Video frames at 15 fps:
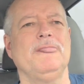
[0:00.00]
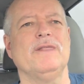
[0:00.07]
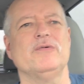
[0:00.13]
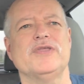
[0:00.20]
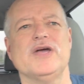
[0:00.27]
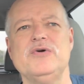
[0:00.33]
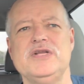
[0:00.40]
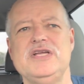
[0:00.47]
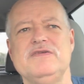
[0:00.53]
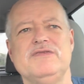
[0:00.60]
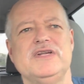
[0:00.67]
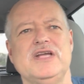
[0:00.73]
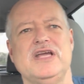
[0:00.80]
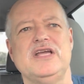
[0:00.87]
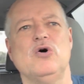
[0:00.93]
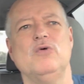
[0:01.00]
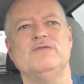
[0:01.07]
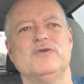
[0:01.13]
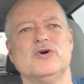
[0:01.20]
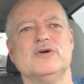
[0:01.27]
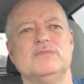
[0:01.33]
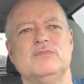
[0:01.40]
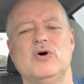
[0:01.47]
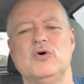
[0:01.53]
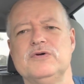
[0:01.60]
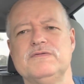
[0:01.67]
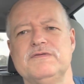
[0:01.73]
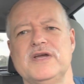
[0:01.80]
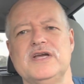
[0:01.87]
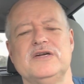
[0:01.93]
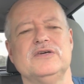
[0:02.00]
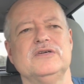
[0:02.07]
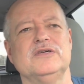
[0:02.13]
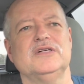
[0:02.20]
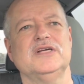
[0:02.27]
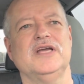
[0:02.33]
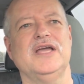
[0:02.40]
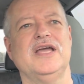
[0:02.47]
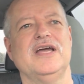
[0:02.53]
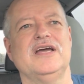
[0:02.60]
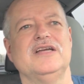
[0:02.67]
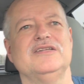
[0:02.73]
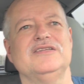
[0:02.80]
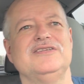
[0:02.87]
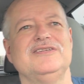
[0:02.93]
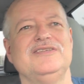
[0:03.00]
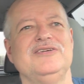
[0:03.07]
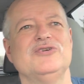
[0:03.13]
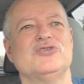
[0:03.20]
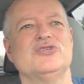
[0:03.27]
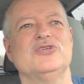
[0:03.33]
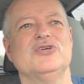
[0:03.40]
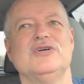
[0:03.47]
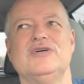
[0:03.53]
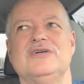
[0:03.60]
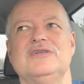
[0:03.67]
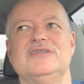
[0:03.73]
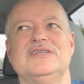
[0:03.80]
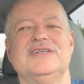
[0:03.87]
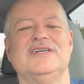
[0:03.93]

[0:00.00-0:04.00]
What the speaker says: without even a overt motivator, and you're still